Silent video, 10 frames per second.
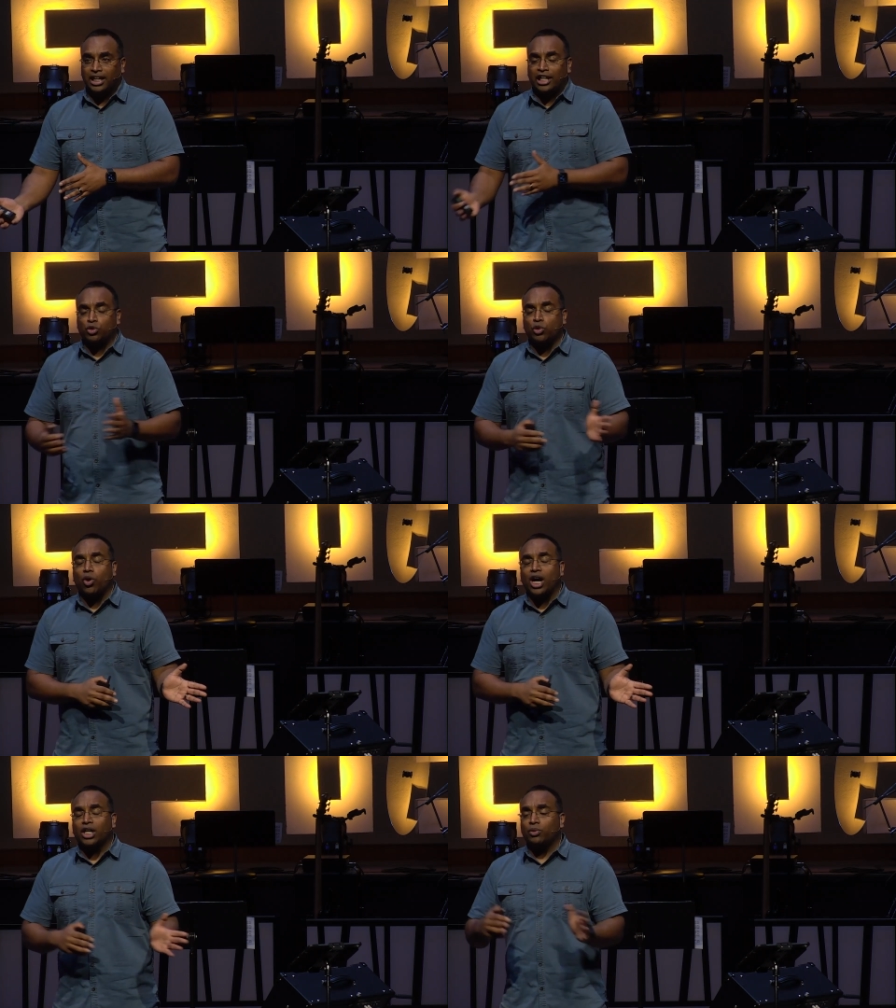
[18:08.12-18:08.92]
As we
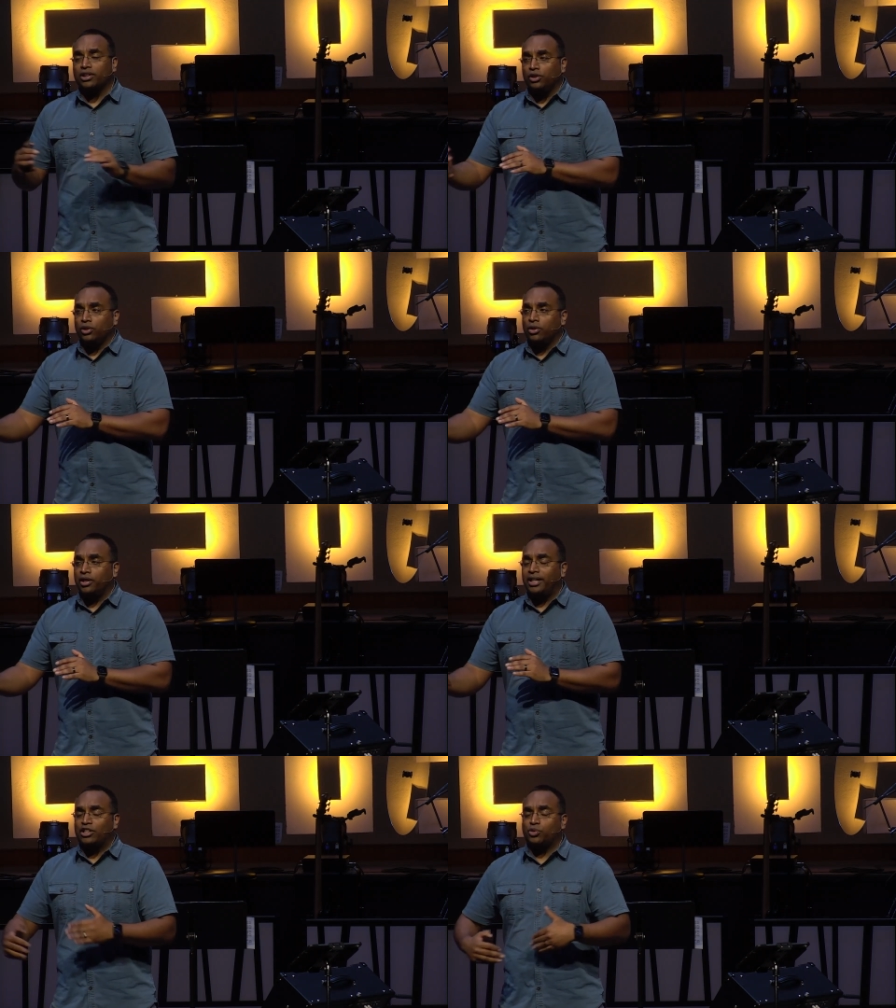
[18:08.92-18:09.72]
walk with the
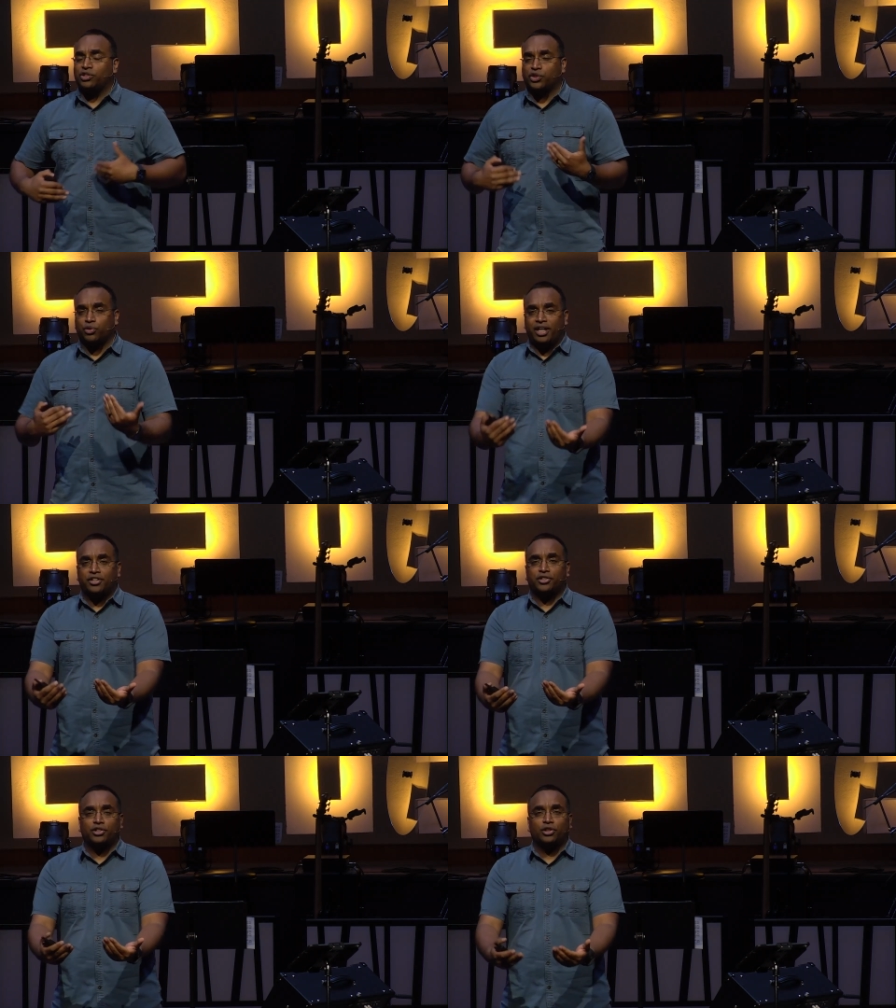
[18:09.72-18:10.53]
Lord, as we
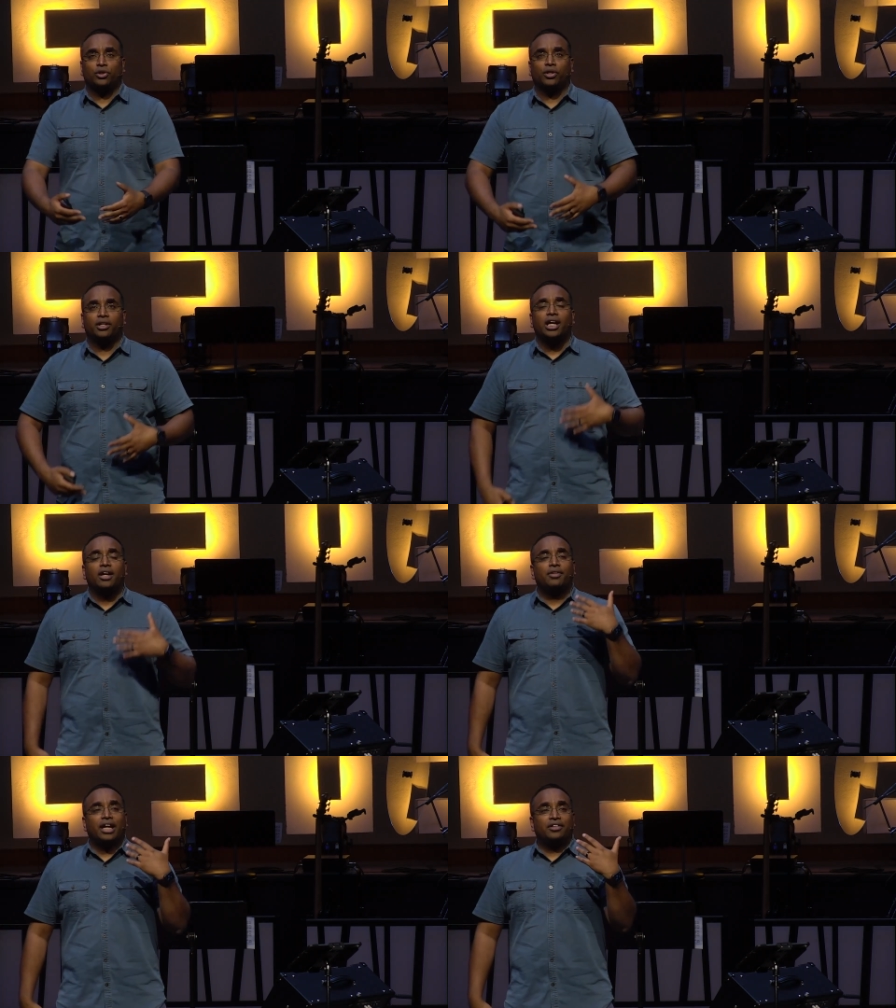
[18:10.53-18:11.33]
surrender to the Lord,
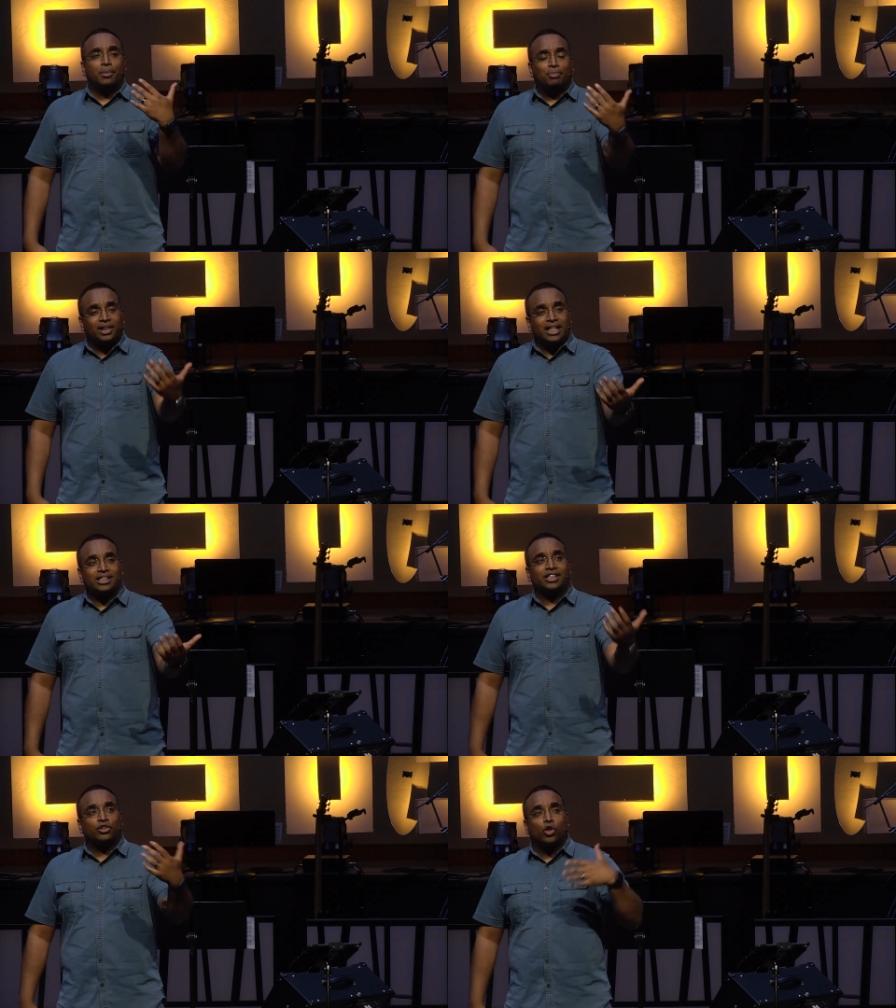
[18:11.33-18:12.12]
the
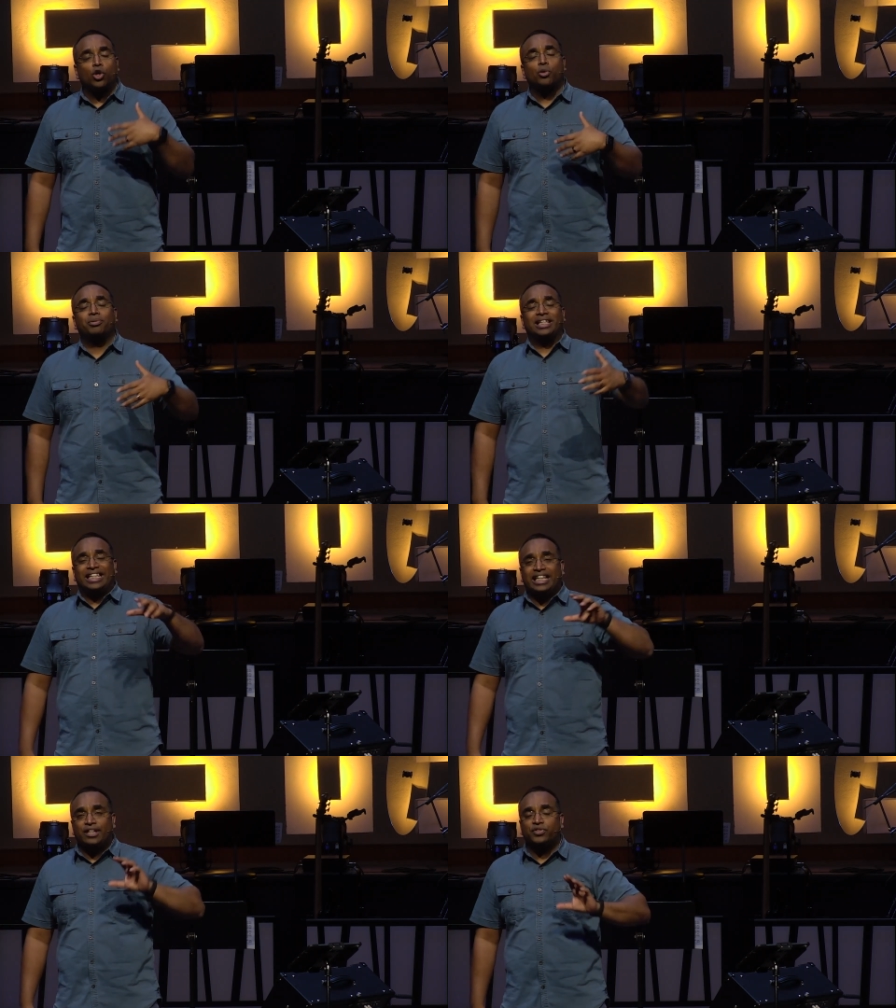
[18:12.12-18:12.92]
blessed
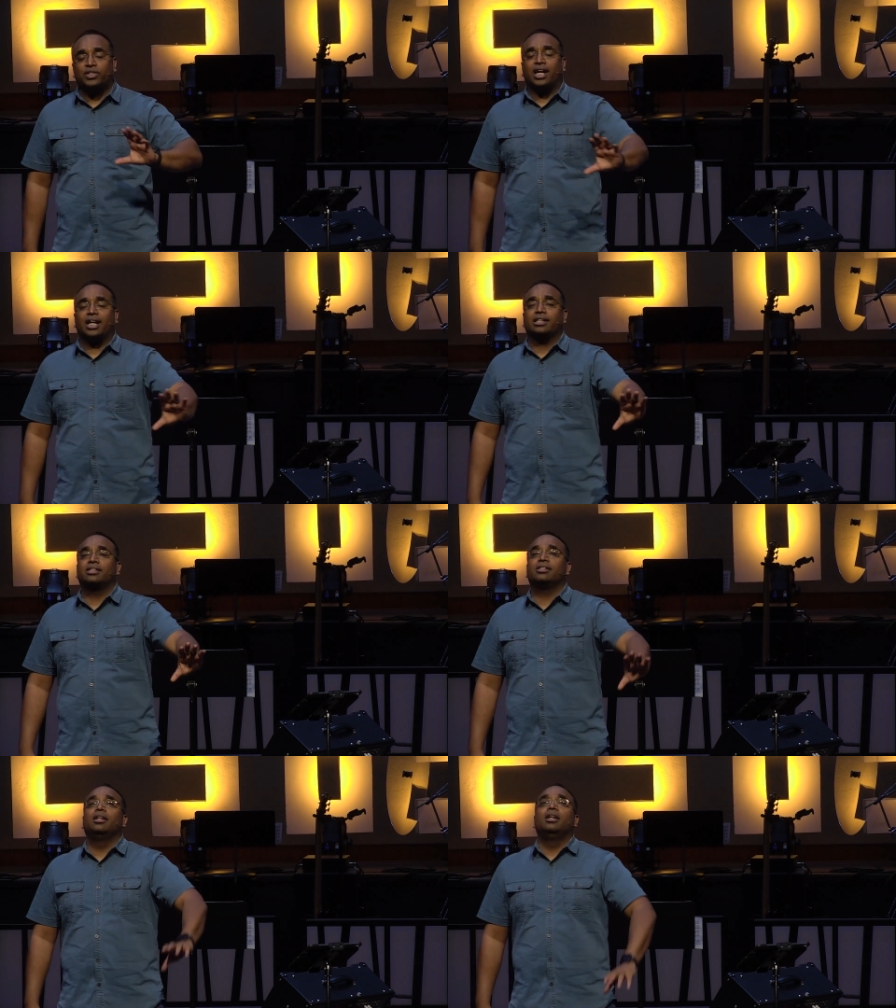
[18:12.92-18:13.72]
hope gives
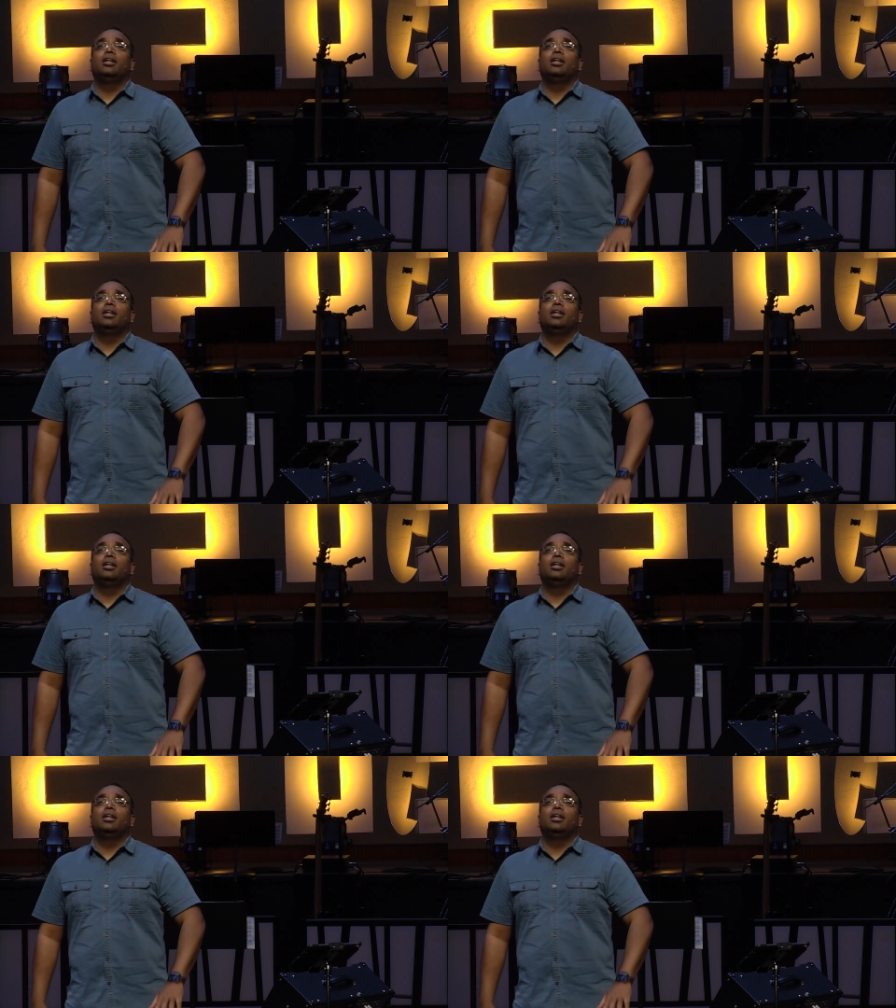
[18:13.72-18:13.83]
us